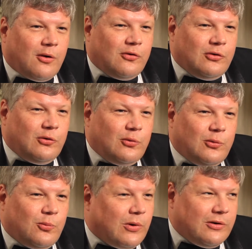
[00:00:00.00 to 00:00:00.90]

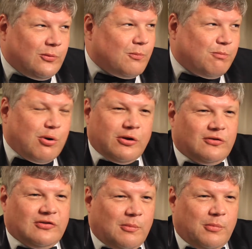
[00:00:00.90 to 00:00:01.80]
you put
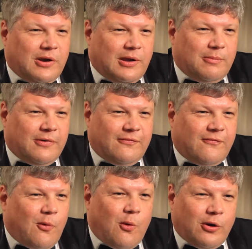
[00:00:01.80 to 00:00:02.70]
somebody
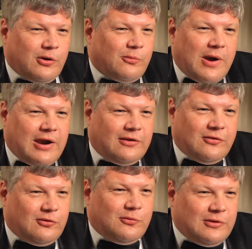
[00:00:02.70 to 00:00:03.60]
before you're ready
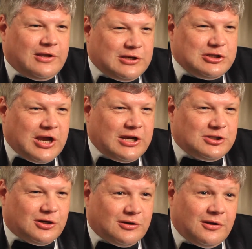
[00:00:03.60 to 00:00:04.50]
to do the
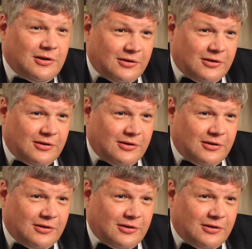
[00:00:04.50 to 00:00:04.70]
initiation?